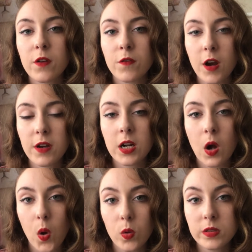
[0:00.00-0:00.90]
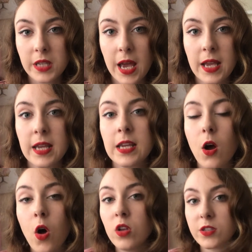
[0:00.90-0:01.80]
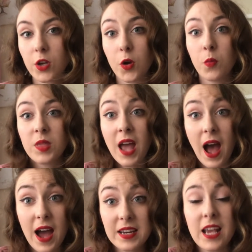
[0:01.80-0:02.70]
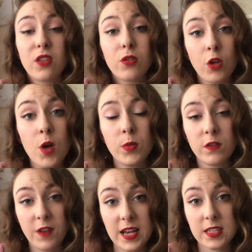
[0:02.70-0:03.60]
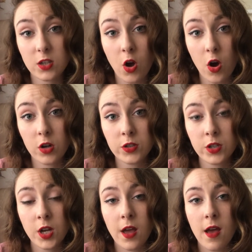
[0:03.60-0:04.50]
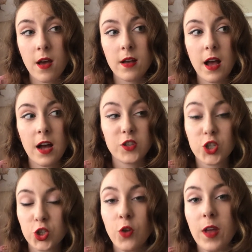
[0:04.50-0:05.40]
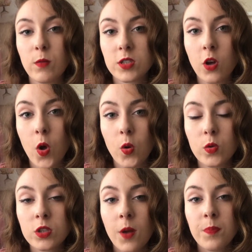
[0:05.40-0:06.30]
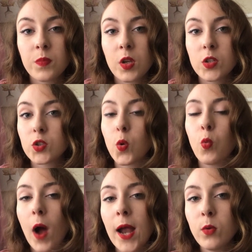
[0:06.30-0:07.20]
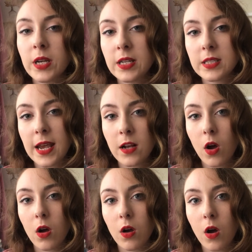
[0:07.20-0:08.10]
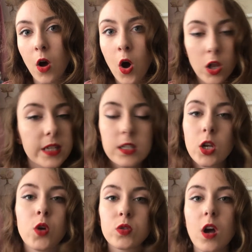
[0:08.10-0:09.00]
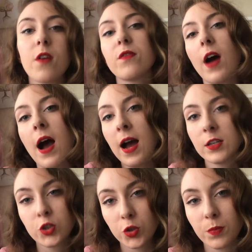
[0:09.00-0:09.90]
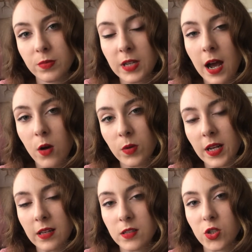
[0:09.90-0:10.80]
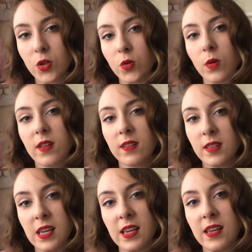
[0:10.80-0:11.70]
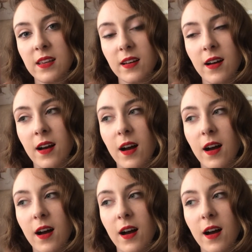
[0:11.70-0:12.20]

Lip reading: very cold day. He also had a thermal vest on to show that it was cold. So why would he take all his clothes off and jump down into the